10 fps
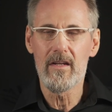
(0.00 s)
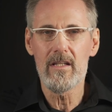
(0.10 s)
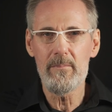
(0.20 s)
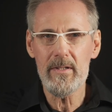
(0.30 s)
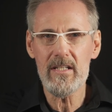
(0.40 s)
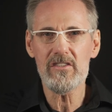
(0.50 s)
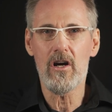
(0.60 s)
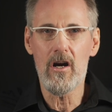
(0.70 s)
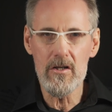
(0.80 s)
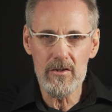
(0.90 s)
The biggest
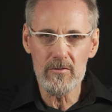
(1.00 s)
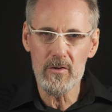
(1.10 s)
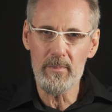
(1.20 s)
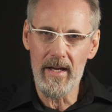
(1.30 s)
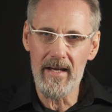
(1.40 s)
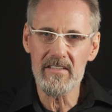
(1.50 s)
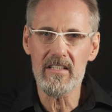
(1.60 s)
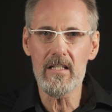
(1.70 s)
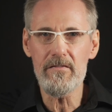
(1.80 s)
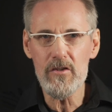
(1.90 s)
hurdle to pass
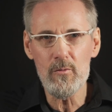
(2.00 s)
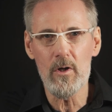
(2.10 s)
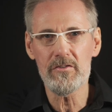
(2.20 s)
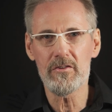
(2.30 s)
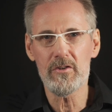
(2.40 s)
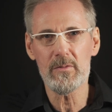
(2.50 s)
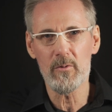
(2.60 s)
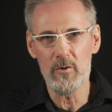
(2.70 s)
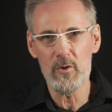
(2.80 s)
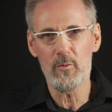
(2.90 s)
if you want to
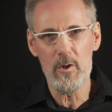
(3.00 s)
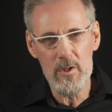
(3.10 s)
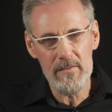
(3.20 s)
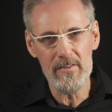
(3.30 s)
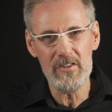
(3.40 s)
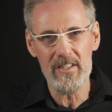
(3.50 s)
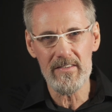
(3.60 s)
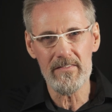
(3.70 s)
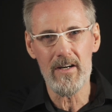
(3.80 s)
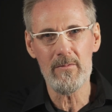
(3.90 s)
explore the world of
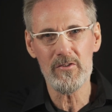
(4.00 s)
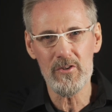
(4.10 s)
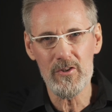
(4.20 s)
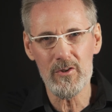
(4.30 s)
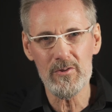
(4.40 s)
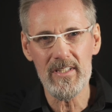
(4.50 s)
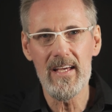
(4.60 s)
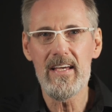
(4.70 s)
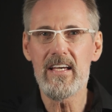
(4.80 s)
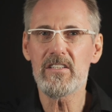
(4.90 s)
longevity pharmaceuticals
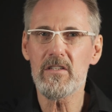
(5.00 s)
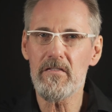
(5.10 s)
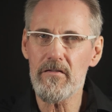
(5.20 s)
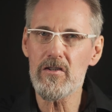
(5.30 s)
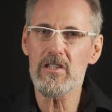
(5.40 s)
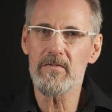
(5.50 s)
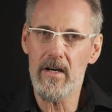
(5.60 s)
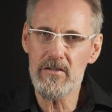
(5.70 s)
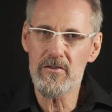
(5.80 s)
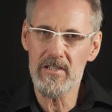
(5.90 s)
is to first
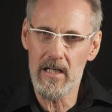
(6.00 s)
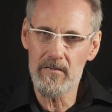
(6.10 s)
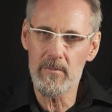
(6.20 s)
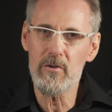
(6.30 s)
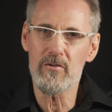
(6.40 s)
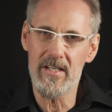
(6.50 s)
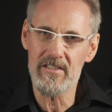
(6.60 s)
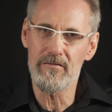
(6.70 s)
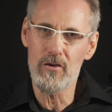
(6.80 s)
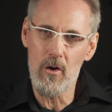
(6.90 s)
find yourself a
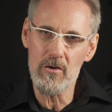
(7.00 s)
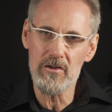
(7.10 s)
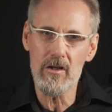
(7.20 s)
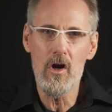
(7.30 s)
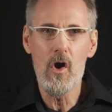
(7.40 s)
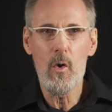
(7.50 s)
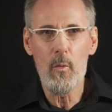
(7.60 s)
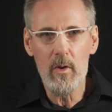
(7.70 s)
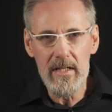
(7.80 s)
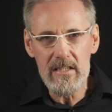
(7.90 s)
progressive doctor
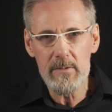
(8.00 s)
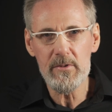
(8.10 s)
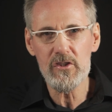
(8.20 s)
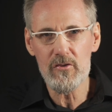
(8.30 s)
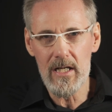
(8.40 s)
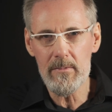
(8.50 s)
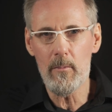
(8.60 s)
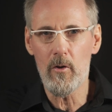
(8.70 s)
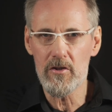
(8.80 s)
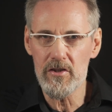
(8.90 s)
willing to prescribe and
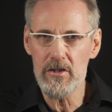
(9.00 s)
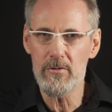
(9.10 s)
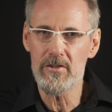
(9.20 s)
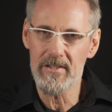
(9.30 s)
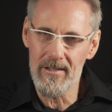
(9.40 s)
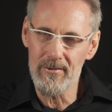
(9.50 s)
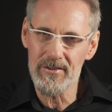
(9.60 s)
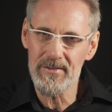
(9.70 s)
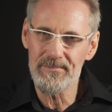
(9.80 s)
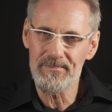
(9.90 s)
monitor your
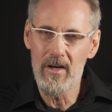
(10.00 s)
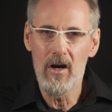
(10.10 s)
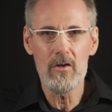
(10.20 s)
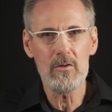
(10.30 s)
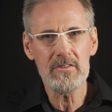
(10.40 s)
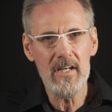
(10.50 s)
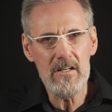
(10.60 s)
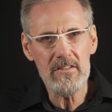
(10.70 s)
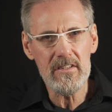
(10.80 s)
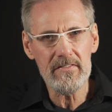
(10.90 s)
results. Or
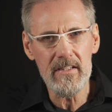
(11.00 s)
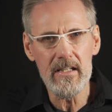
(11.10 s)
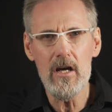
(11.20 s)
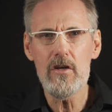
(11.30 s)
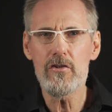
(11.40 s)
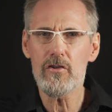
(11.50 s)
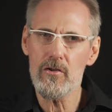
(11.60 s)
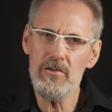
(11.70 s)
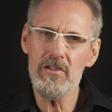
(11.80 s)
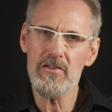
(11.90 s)
alternatively, you
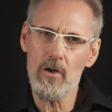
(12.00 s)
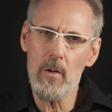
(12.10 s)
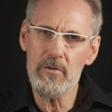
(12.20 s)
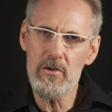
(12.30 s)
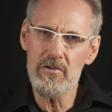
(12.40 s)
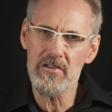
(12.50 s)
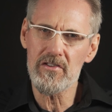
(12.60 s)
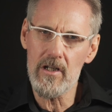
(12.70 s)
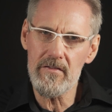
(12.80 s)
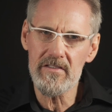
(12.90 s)
could just opt to use the
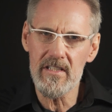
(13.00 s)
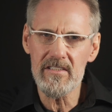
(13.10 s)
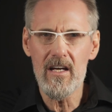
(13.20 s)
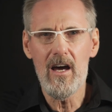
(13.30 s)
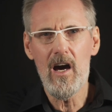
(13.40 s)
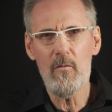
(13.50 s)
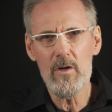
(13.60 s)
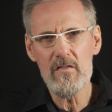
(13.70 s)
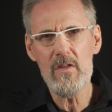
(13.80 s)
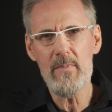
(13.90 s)
services at one
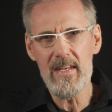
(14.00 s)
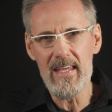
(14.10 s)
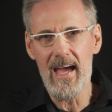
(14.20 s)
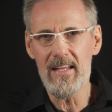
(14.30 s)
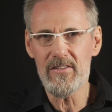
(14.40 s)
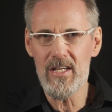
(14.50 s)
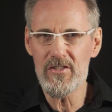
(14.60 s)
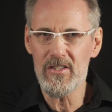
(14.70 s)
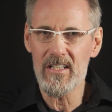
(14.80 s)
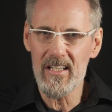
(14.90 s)
of the many
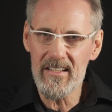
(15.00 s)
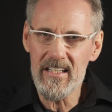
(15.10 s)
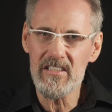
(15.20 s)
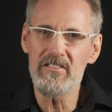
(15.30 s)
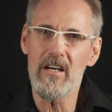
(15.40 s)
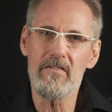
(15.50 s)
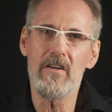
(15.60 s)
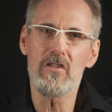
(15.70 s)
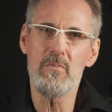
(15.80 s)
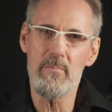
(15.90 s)
anti-aging clinics now
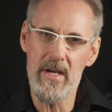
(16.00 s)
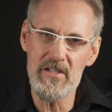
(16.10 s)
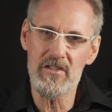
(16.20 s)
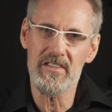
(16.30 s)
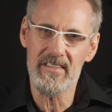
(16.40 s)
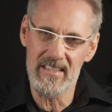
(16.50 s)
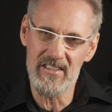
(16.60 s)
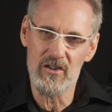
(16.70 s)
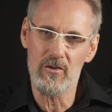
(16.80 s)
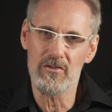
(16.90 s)
found in major cities
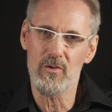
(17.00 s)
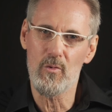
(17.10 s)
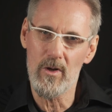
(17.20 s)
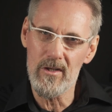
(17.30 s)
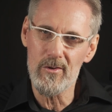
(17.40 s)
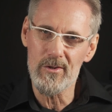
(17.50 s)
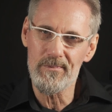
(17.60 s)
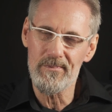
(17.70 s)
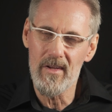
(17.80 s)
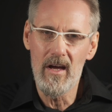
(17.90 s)
across the world.
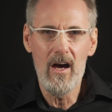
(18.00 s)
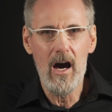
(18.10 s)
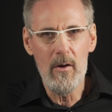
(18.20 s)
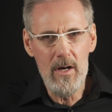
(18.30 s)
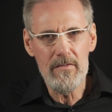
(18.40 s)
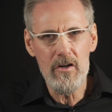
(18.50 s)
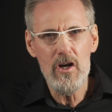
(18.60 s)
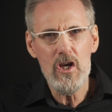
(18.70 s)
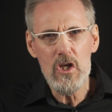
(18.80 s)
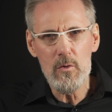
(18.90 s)
However,
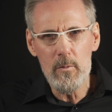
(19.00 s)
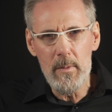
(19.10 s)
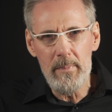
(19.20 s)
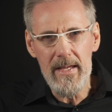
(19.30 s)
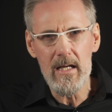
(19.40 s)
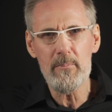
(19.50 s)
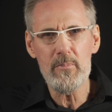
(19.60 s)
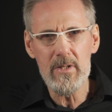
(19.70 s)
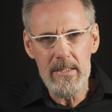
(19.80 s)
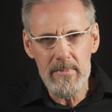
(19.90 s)
you will be paying a
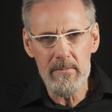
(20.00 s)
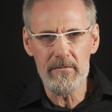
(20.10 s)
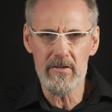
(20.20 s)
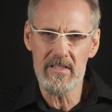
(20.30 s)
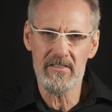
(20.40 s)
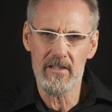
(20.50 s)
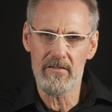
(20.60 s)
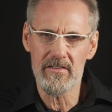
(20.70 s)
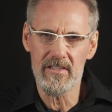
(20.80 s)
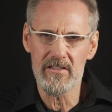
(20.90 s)
premium for these
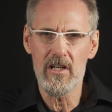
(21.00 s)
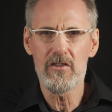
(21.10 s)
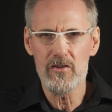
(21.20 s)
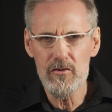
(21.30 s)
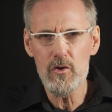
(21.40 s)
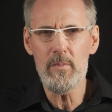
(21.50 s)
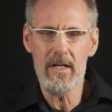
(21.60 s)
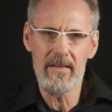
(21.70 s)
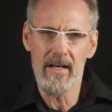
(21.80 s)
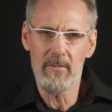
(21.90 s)
services, so do
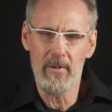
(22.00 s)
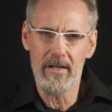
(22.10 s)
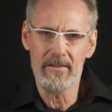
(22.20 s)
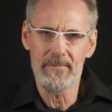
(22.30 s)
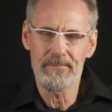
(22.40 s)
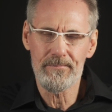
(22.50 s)
bear that in mind.